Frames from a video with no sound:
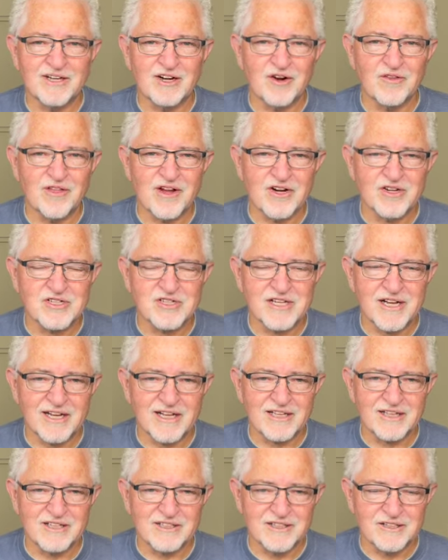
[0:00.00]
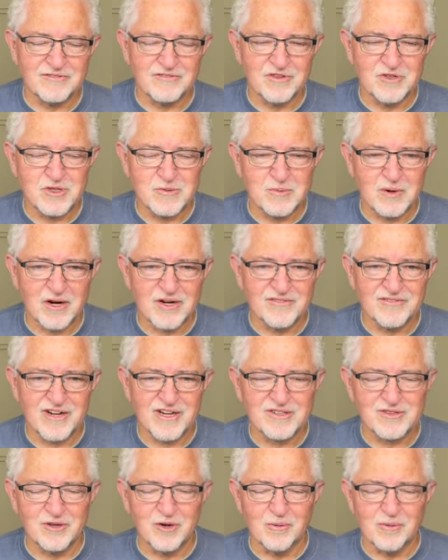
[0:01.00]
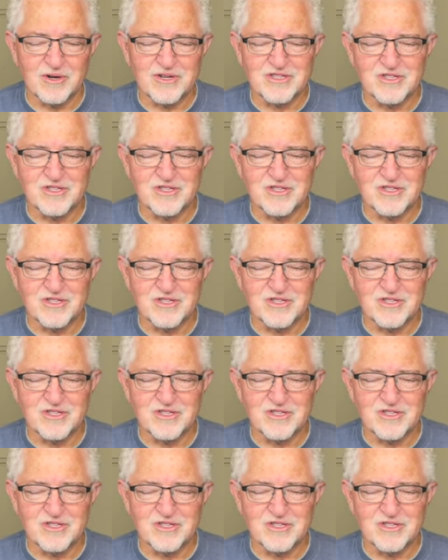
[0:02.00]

are there settled in the first part of October.